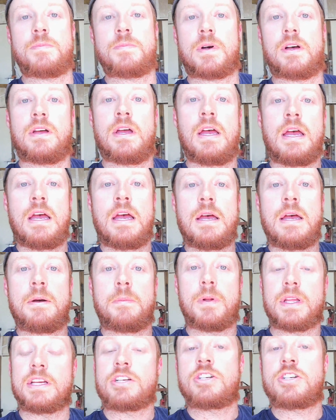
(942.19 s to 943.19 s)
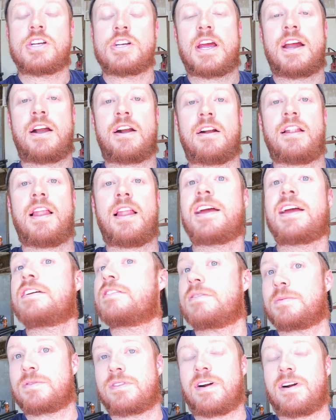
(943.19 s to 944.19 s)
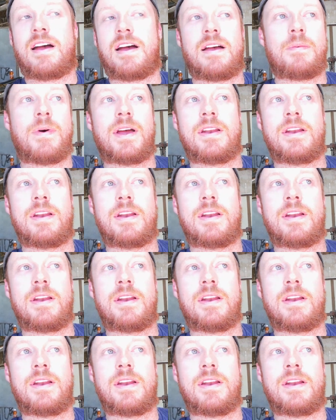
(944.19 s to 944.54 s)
But please share, like, subscribe.